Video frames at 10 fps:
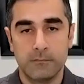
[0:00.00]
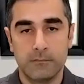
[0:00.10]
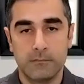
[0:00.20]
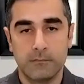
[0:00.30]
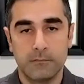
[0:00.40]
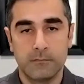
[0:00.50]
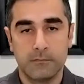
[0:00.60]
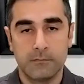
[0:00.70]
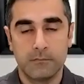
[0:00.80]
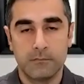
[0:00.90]

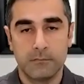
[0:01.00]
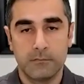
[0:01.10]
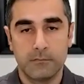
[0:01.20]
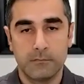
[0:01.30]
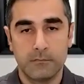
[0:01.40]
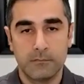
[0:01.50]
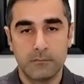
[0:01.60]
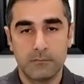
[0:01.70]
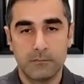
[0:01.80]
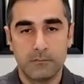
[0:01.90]

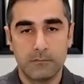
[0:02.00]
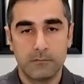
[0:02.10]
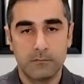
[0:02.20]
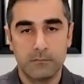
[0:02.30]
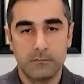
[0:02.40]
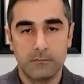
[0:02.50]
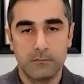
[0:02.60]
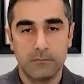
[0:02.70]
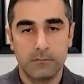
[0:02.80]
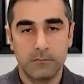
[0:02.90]

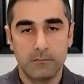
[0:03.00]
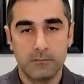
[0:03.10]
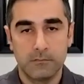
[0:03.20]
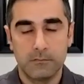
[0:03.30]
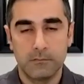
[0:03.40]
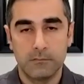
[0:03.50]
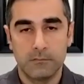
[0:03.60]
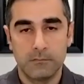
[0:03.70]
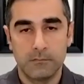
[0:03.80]
This person isn't speaking.